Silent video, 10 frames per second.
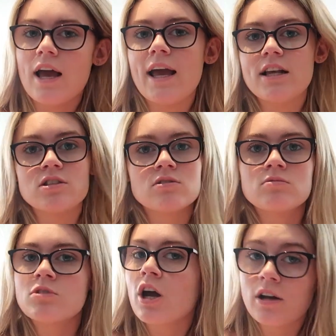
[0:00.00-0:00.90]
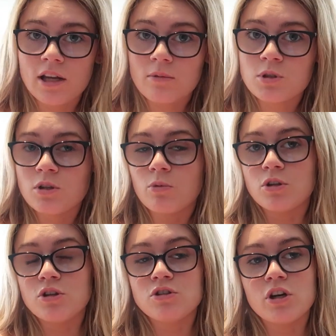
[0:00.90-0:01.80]
it's totally up to you
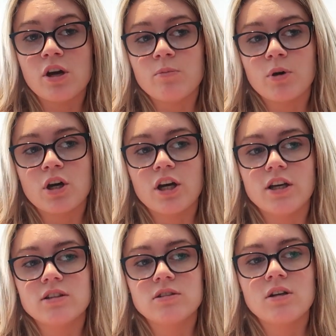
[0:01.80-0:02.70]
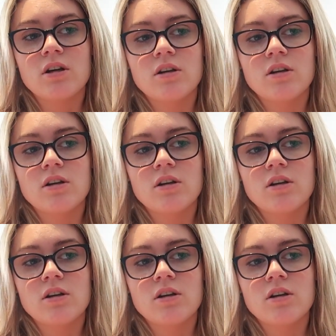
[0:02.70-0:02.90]
what you do, because